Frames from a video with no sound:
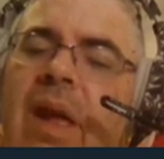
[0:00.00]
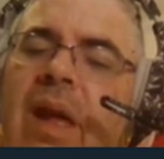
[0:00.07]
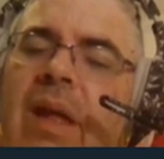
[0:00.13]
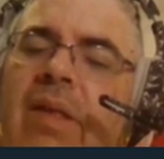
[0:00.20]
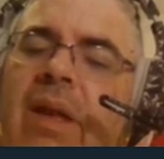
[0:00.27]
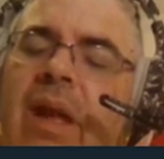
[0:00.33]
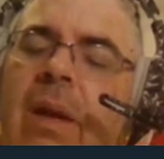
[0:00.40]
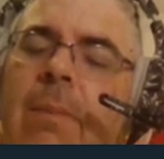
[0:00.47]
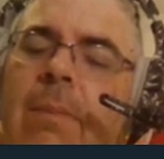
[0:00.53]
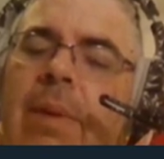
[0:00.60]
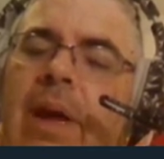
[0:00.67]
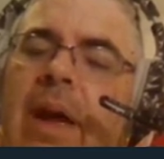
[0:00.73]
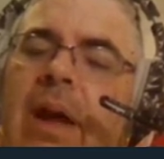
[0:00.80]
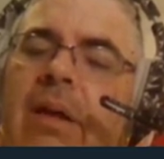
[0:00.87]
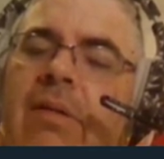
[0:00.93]
and the
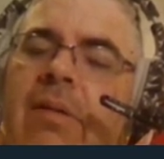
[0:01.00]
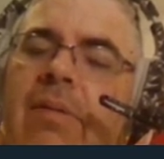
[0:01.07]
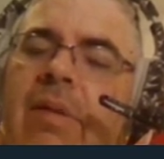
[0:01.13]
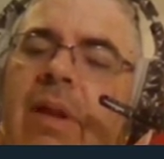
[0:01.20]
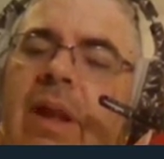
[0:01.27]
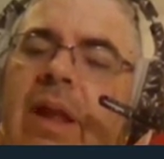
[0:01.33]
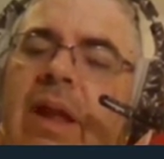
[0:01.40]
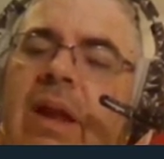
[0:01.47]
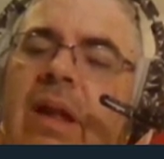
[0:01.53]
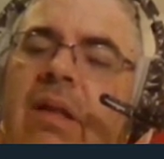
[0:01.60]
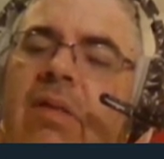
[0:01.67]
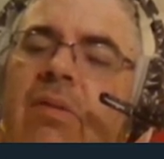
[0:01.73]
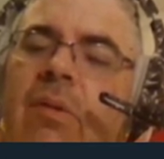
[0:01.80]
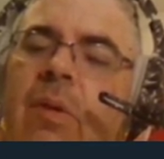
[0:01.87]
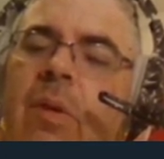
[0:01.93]
impact of the landing
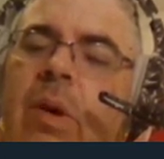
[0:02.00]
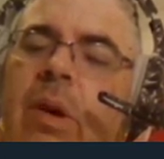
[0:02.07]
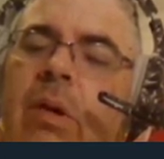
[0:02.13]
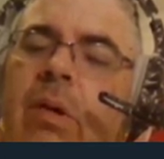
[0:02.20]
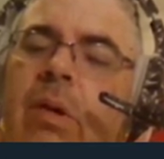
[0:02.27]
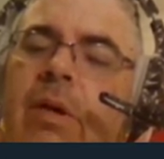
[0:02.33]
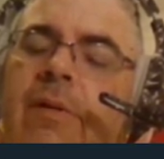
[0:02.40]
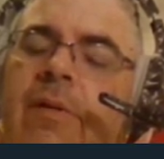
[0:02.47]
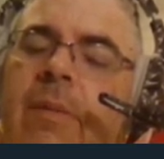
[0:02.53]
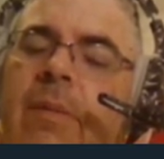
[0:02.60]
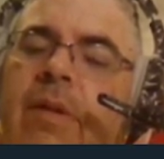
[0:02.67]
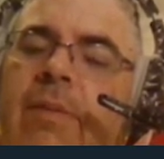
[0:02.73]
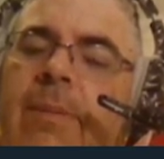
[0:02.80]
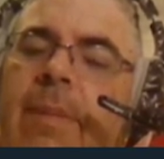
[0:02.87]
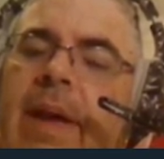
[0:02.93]
threw Adara from
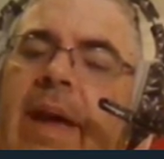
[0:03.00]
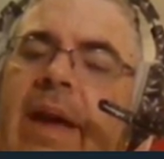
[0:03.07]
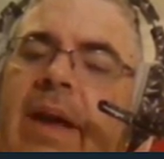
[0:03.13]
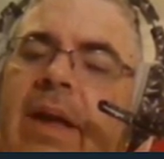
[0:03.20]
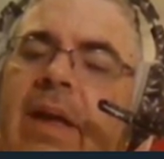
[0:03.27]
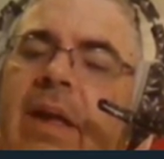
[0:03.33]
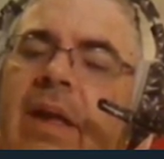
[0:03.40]
its back.